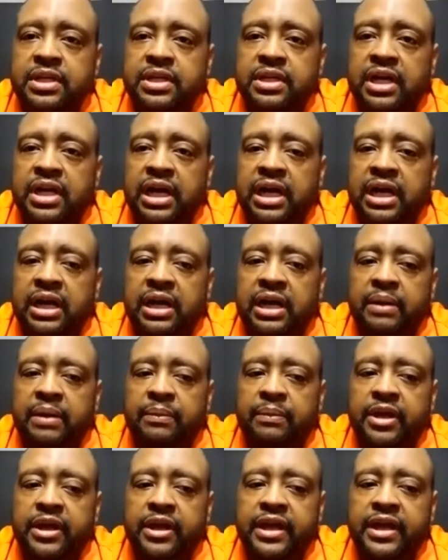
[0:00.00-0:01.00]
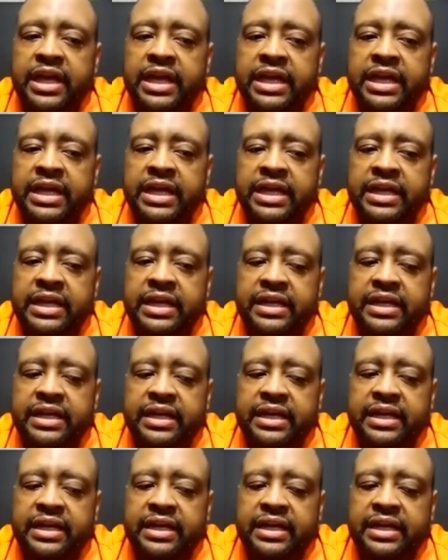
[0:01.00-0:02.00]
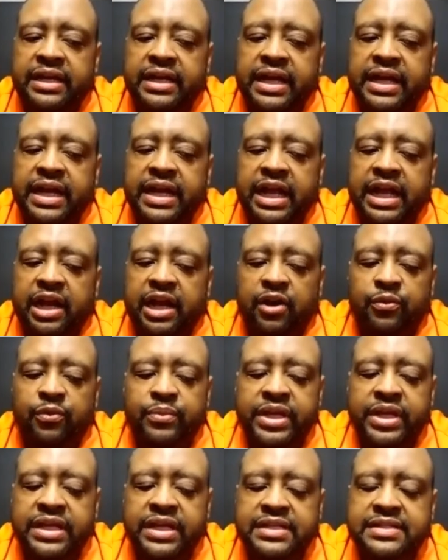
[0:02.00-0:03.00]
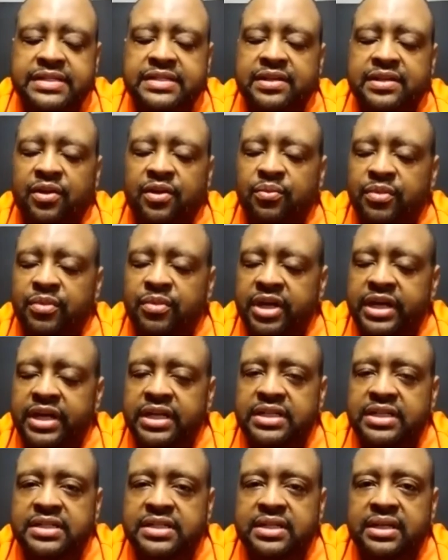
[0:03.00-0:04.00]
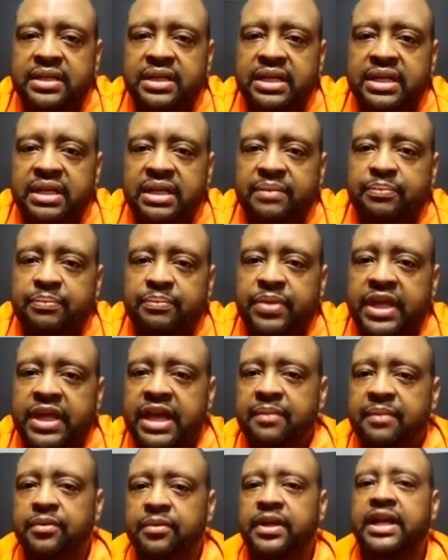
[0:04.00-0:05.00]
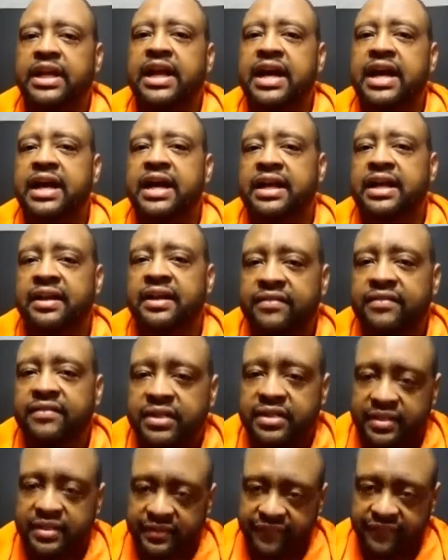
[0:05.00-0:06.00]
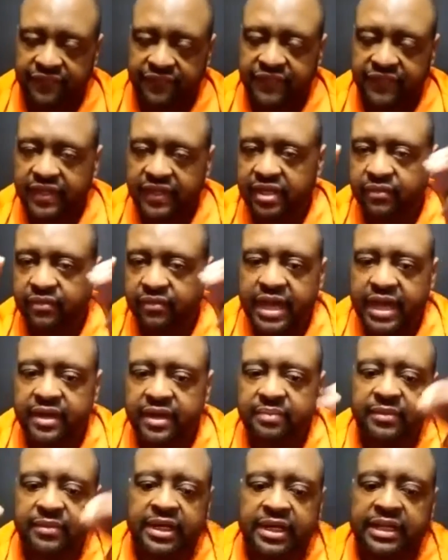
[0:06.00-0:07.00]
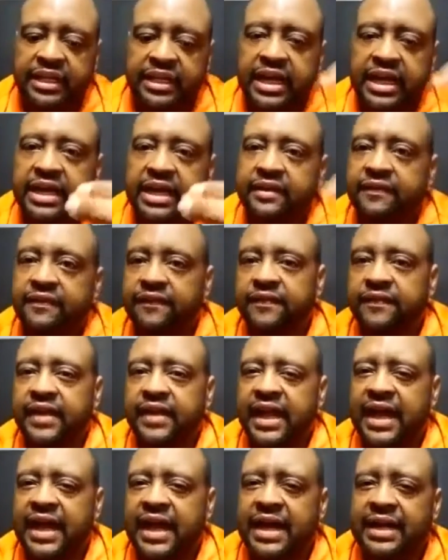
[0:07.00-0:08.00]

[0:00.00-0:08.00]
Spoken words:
and it helped me so much be able to kind of figure out in my life how to